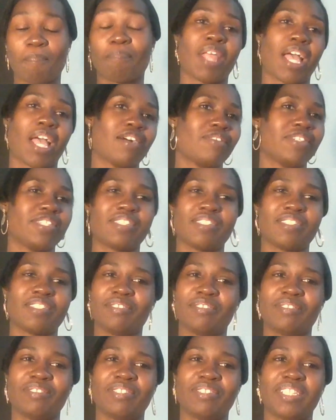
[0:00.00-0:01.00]
I also
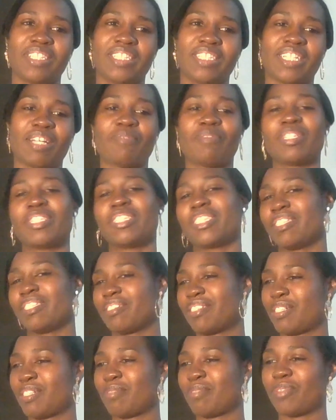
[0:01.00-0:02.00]
knew that I wanted to go
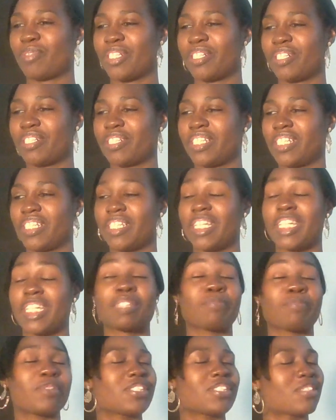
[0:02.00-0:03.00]
somewhere that they
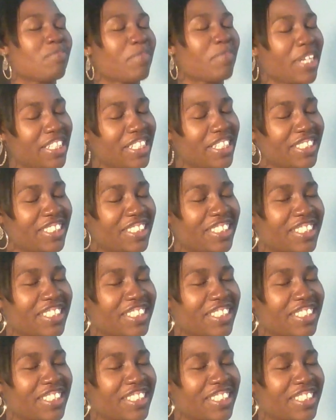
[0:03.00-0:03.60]
spoke Spanish.